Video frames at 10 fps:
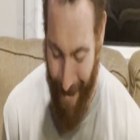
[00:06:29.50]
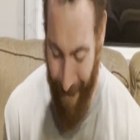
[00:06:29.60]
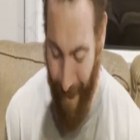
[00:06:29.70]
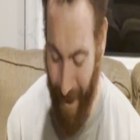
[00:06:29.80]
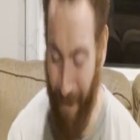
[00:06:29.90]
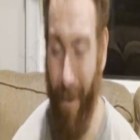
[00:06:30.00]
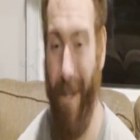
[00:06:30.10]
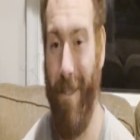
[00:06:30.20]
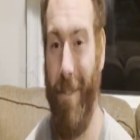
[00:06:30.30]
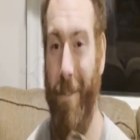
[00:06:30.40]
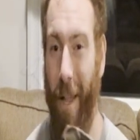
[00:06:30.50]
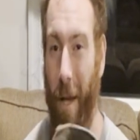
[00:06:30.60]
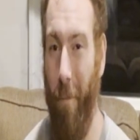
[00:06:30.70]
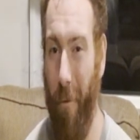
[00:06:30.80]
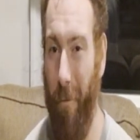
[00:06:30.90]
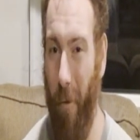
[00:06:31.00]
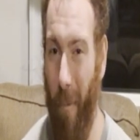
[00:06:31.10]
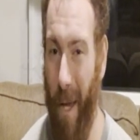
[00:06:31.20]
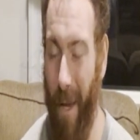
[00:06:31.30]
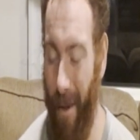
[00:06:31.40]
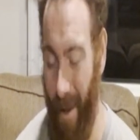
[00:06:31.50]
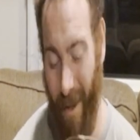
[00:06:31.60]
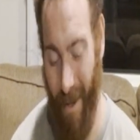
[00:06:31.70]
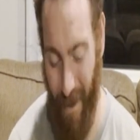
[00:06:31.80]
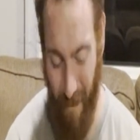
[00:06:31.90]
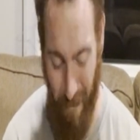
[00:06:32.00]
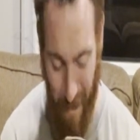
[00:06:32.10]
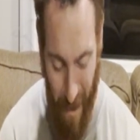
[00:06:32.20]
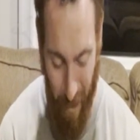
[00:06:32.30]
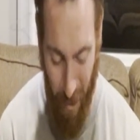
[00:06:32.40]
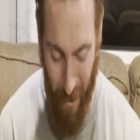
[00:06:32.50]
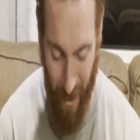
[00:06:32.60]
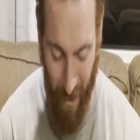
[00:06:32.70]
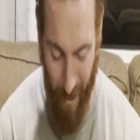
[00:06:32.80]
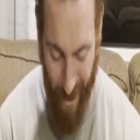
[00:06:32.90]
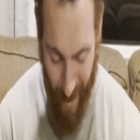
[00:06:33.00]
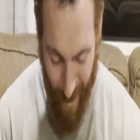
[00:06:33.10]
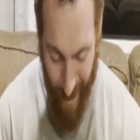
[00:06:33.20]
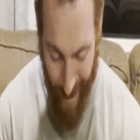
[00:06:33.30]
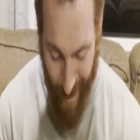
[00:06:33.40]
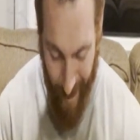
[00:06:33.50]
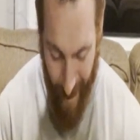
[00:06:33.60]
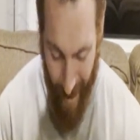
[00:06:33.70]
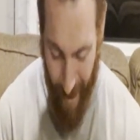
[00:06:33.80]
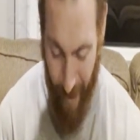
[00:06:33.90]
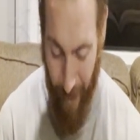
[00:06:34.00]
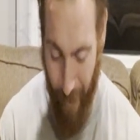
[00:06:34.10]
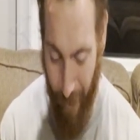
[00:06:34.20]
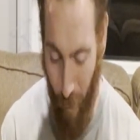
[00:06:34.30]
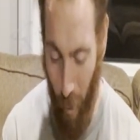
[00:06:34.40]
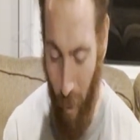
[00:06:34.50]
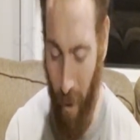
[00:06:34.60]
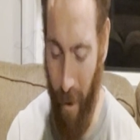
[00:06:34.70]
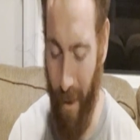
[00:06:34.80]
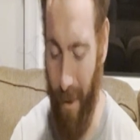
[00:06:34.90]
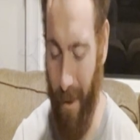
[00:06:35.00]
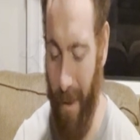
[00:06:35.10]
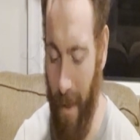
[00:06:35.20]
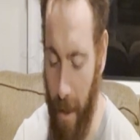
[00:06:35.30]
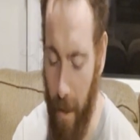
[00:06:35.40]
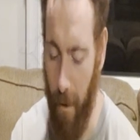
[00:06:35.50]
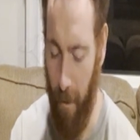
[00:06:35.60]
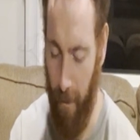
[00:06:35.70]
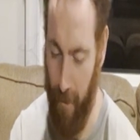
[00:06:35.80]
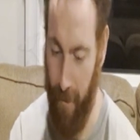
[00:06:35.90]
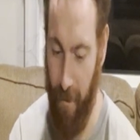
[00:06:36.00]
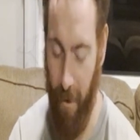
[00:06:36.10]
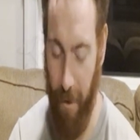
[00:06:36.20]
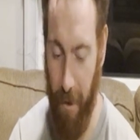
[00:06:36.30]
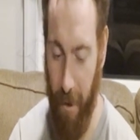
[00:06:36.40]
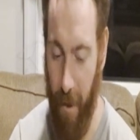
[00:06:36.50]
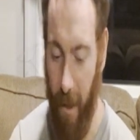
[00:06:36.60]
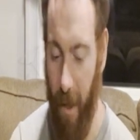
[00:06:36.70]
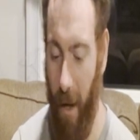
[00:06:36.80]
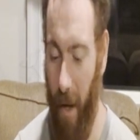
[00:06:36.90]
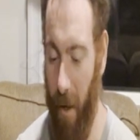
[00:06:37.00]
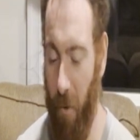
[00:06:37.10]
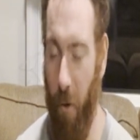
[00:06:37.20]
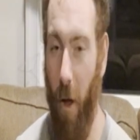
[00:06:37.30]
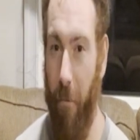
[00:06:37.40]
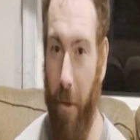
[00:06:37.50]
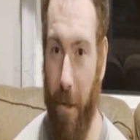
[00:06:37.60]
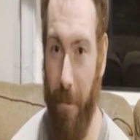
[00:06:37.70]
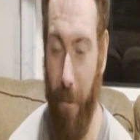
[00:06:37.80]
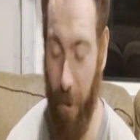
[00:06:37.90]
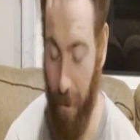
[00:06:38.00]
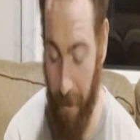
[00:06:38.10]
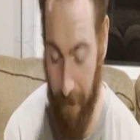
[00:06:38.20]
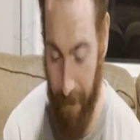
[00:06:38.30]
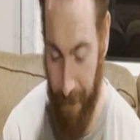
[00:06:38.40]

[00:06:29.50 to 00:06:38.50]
but it's been a staple for me and people in the community for years. I love this boot,